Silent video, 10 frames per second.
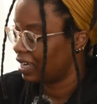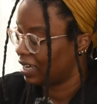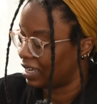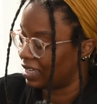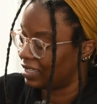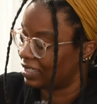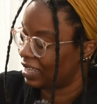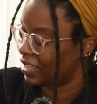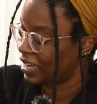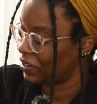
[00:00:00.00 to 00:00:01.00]
And
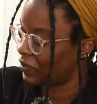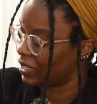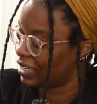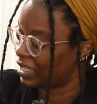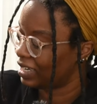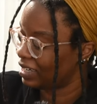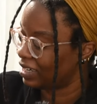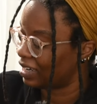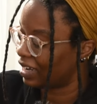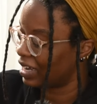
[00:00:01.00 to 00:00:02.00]
thankfully,
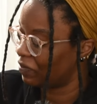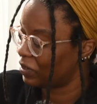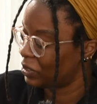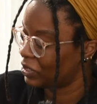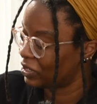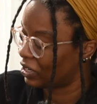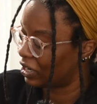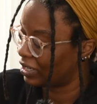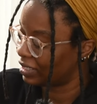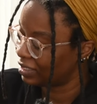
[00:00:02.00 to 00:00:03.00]
I have Dearest
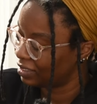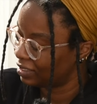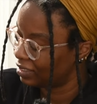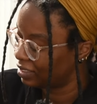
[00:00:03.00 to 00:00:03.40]
Garden.